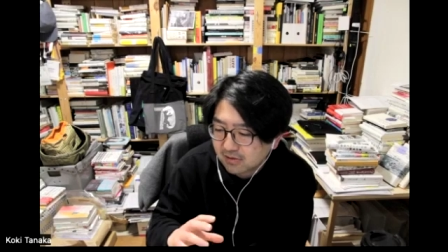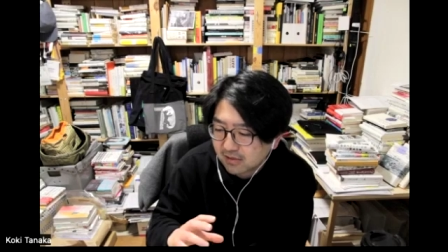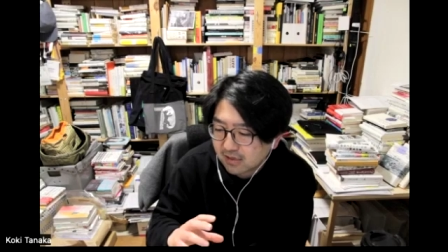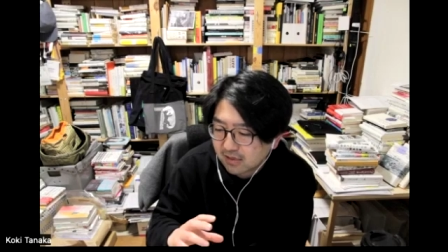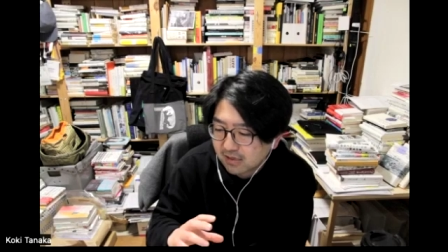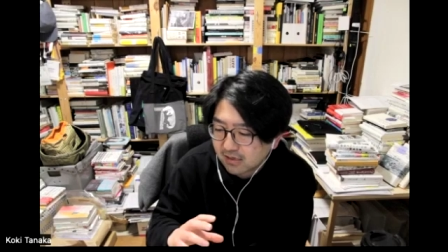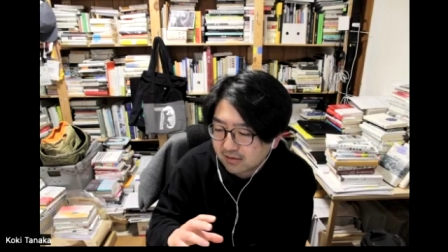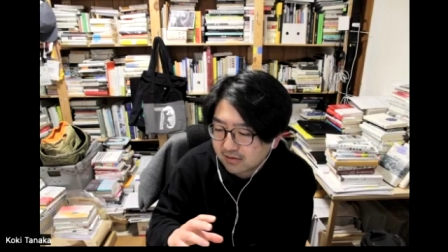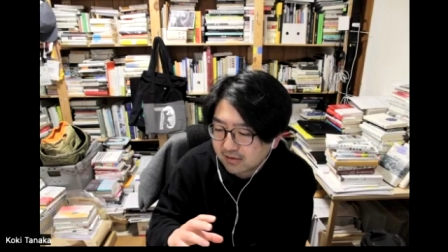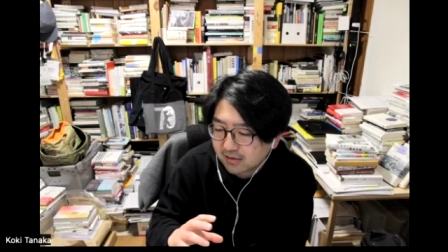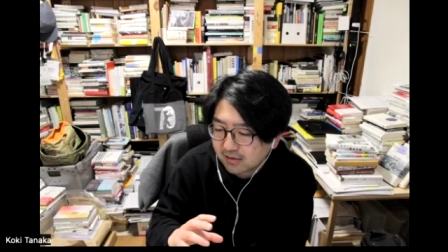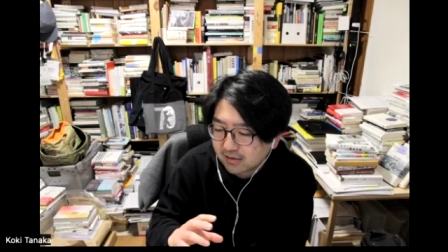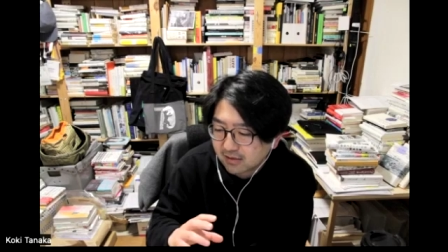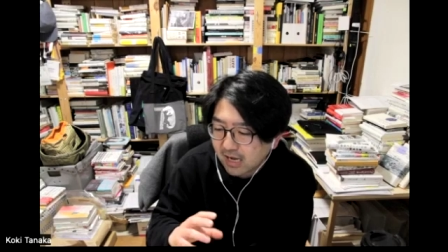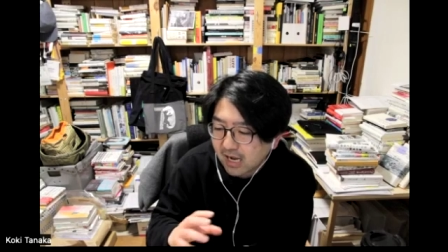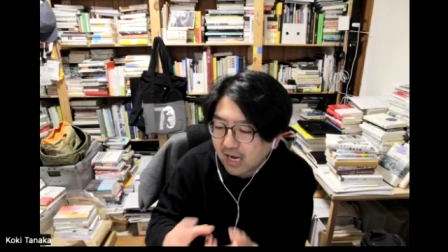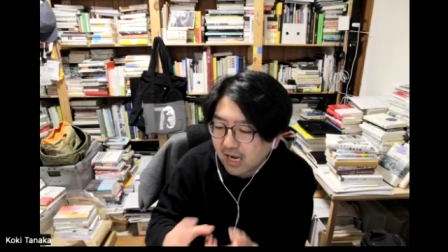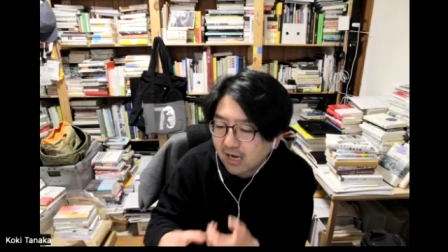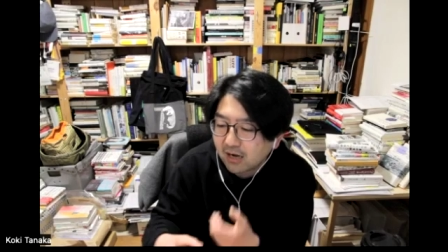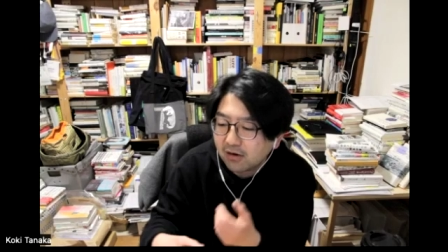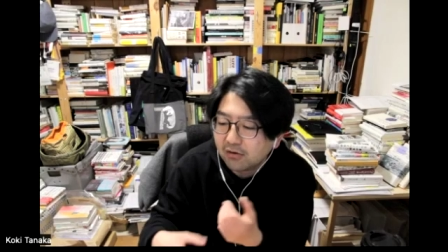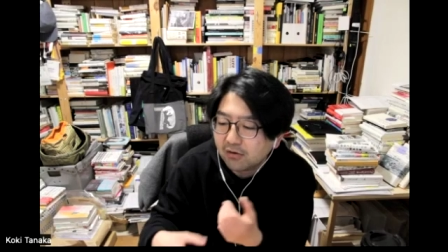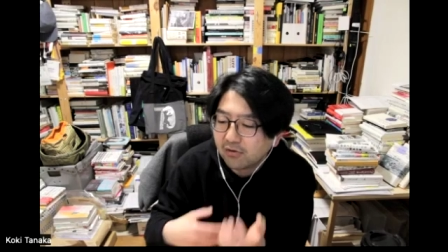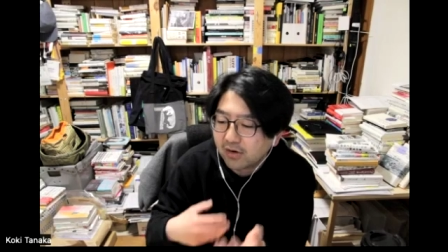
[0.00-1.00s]
like
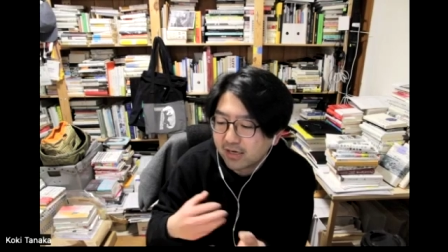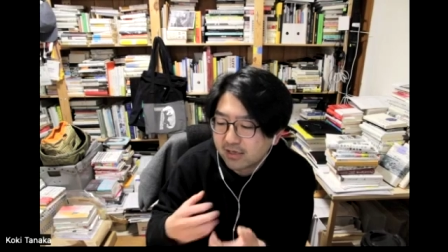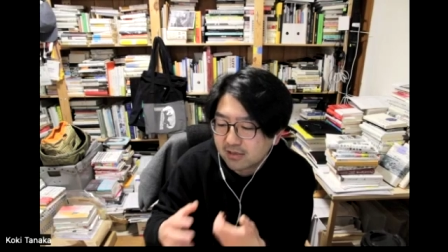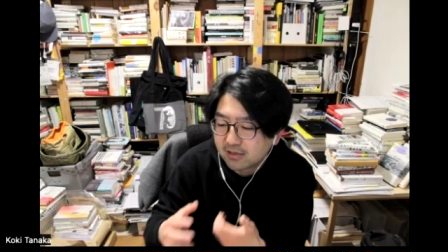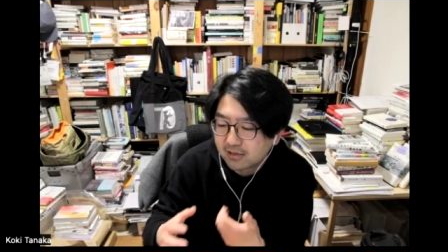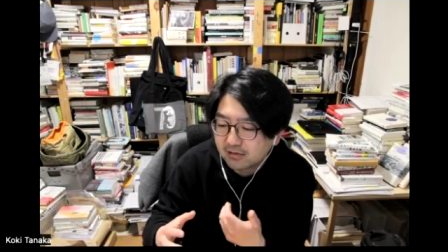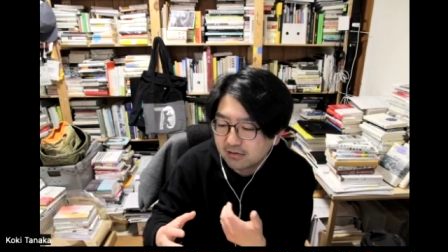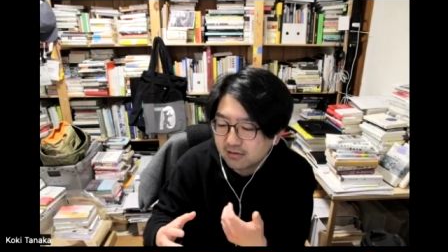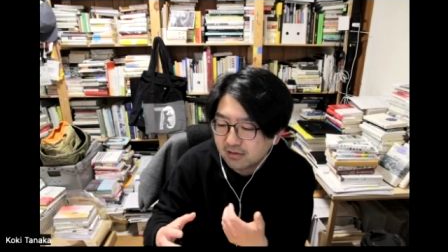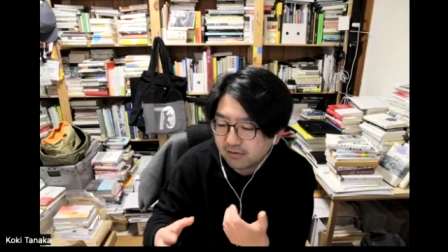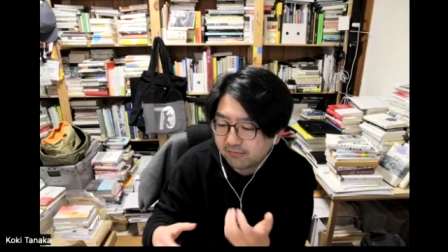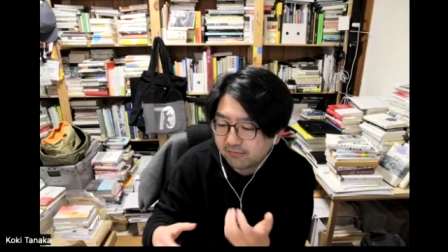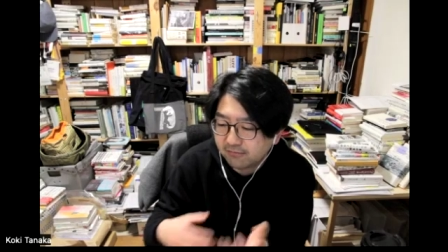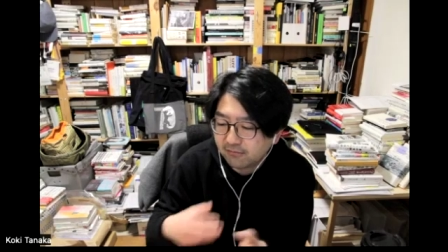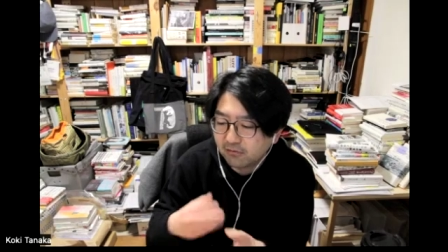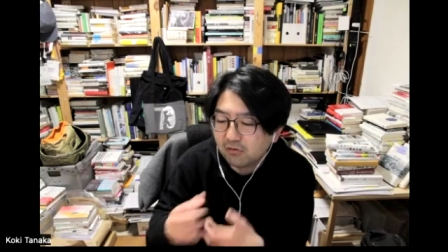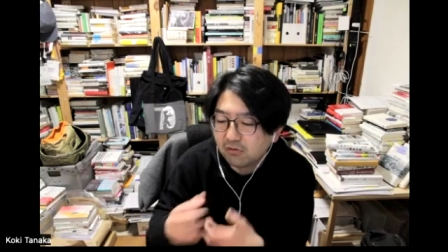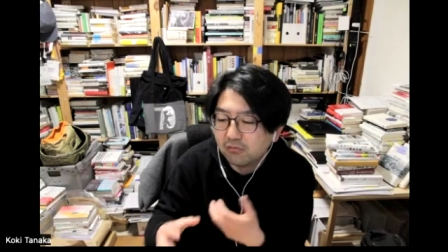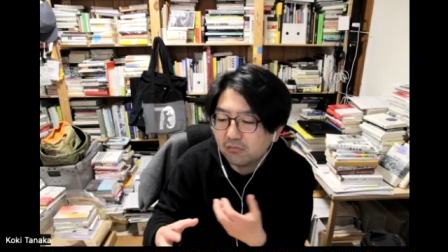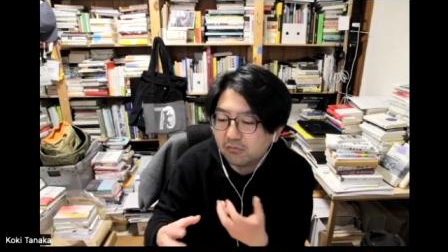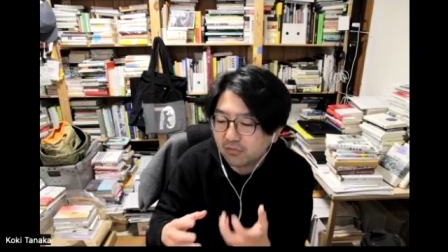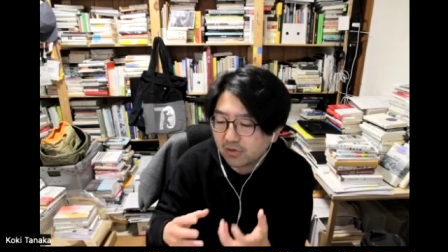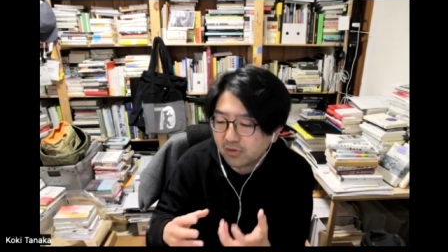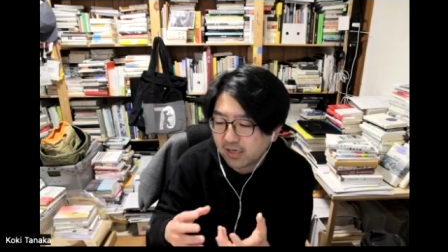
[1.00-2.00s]
how I can
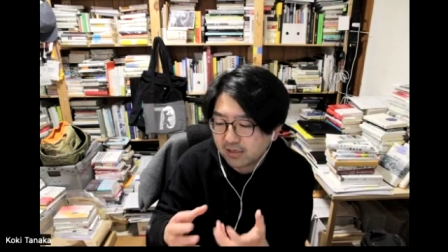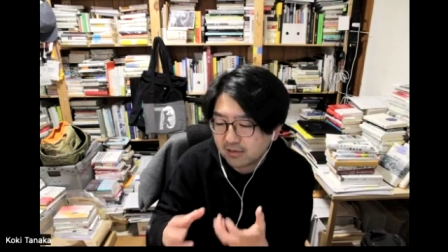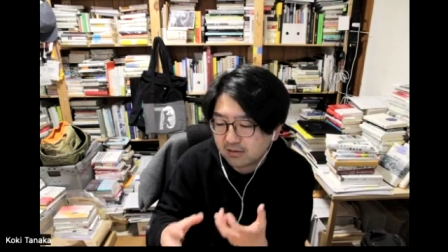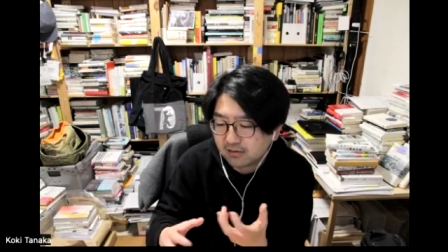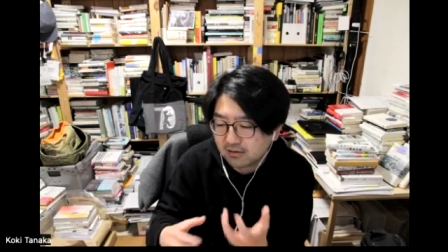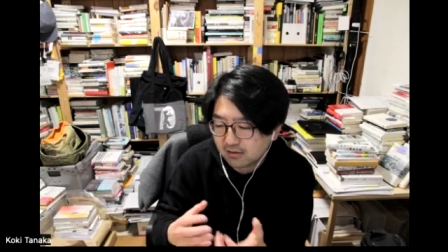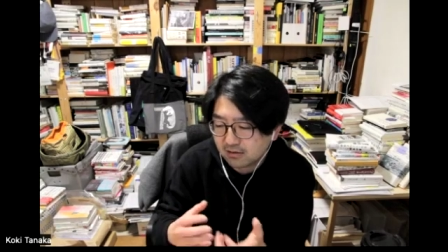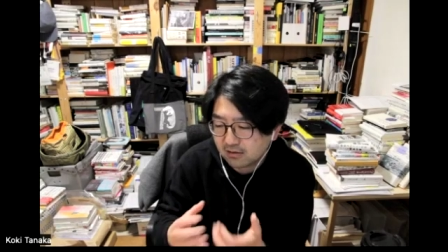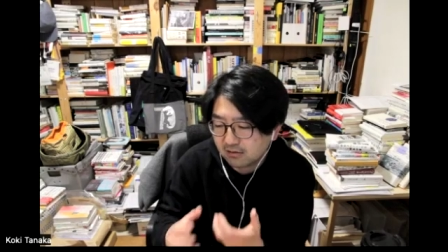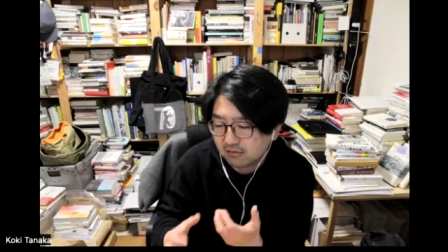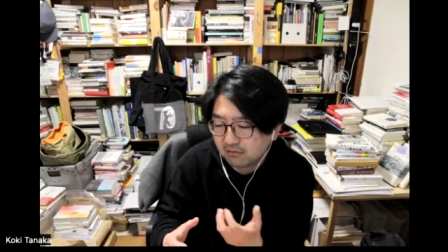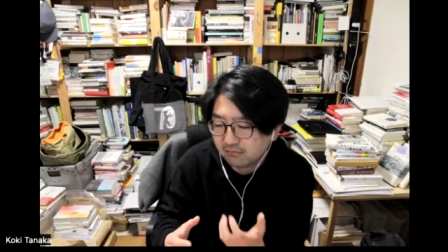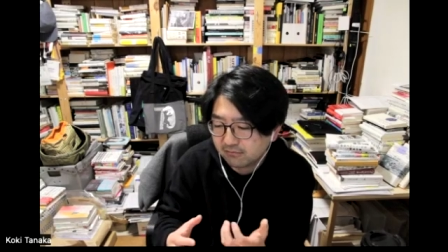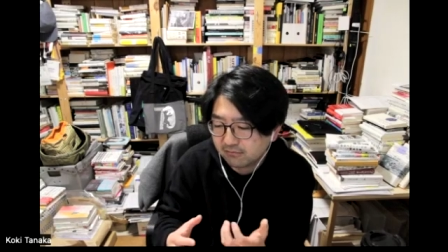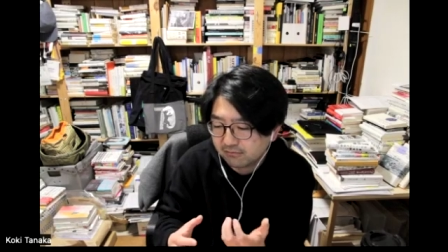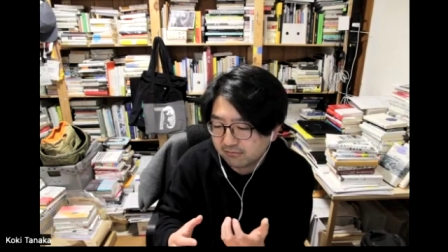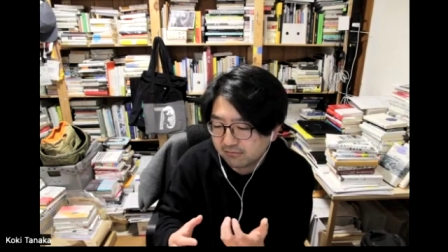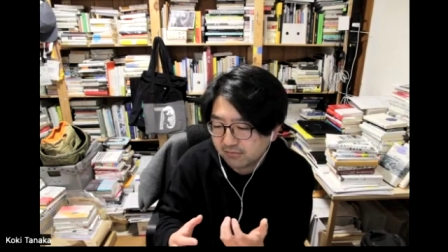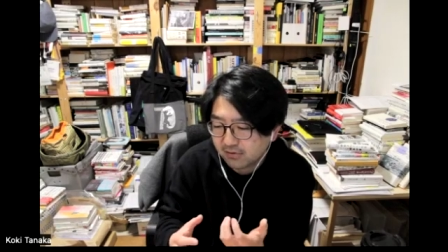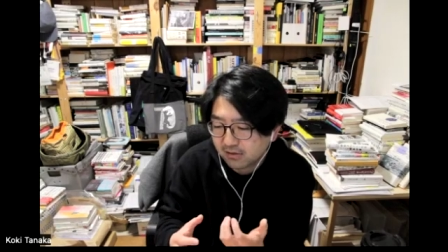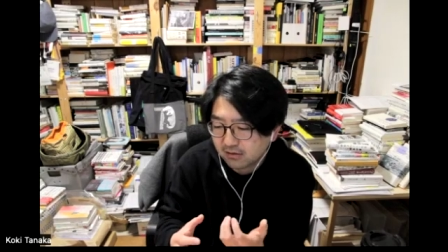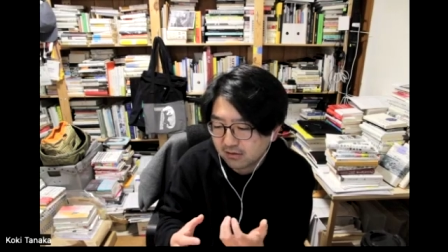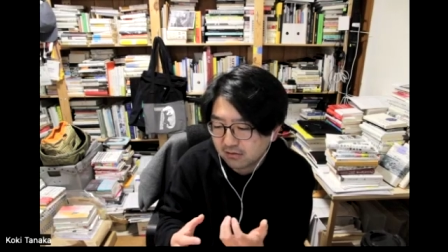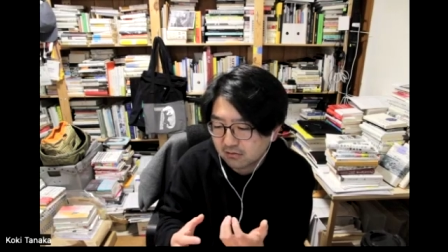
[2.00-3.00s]
reform idea of
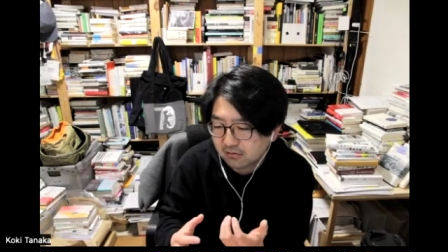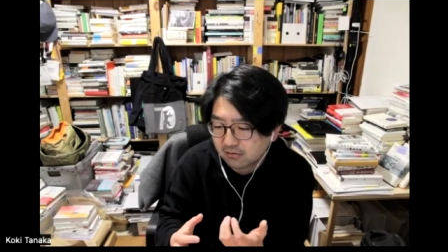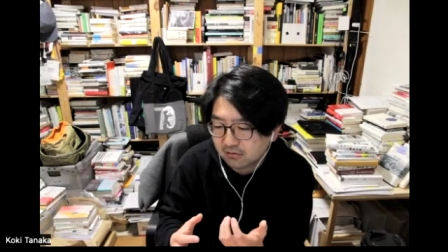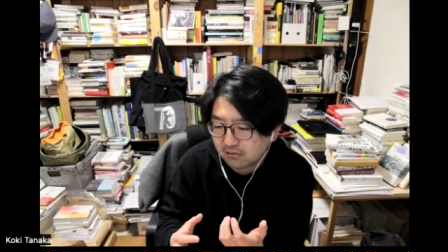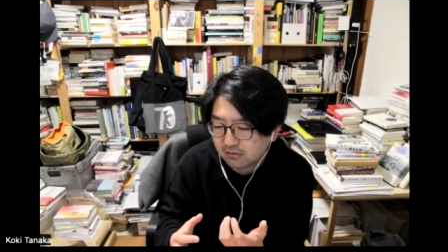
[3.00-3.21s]
like